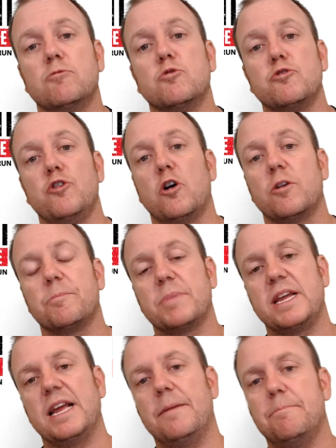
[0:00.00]
will not
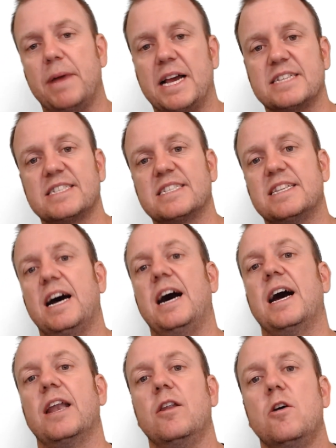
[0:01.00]
be a mass
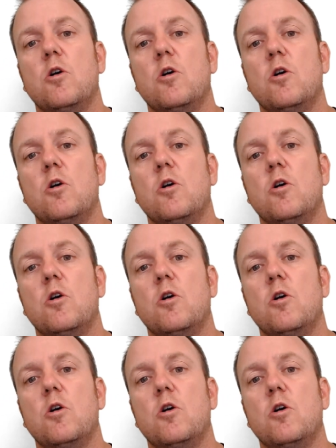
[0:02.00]
start.